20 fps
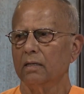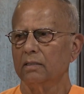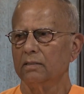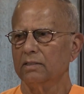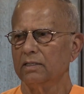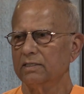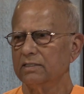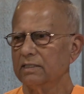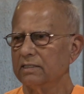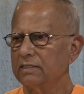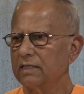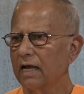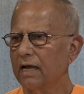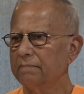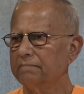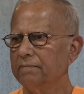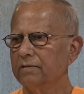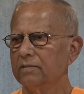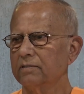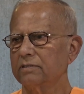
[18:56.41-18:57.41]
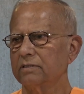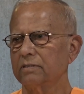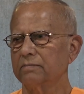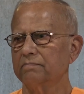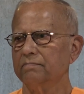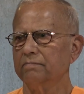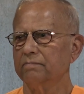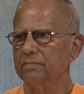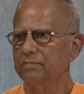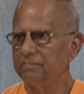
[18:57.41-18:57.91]
The disciples
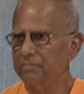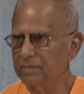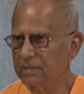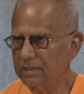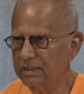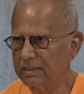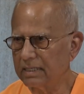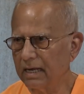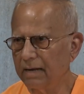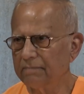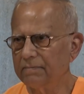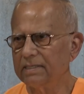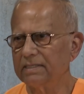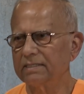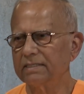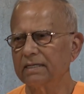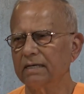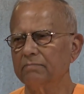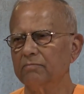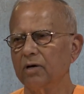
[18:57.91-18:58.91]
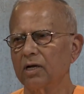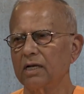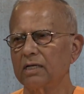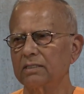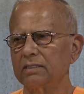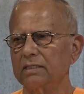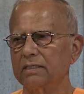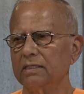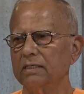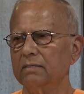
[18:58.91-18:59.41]
established a
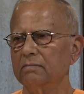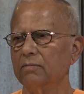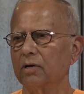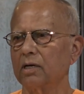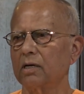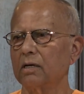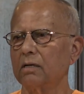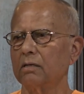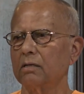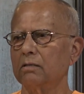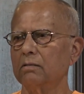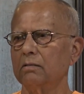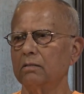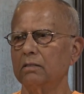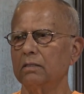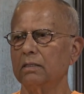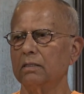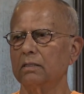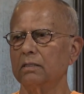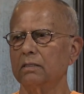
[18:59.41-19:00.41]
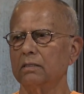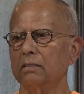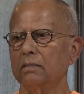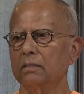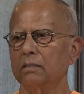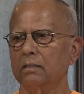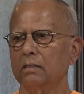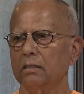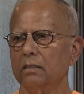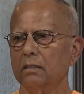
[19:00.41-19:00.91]
monastery in Baranagar
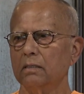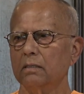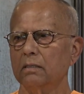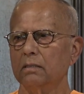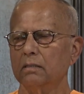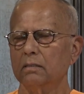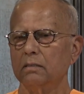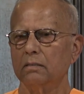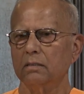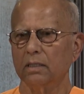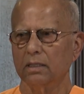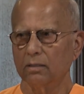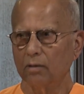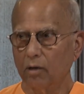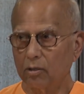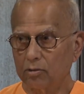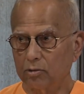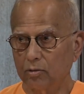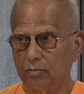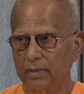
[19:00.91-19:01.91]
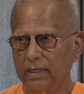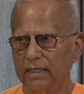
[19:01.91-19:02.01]
in October